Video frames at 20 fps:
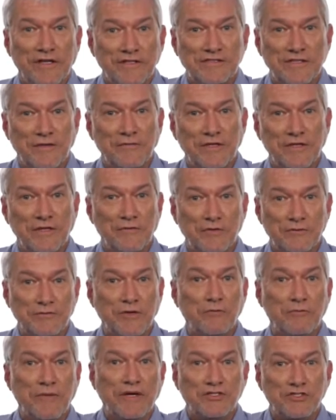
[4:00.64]
something that was
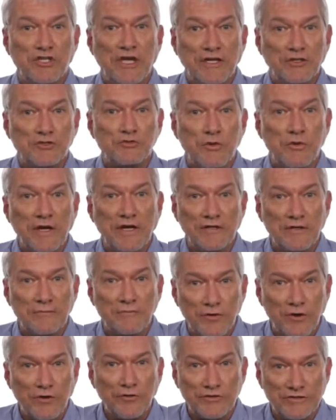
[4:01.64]
built by chance random
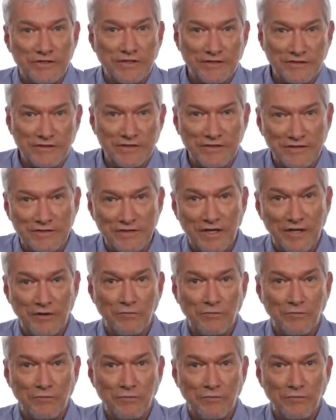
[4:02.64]
processes.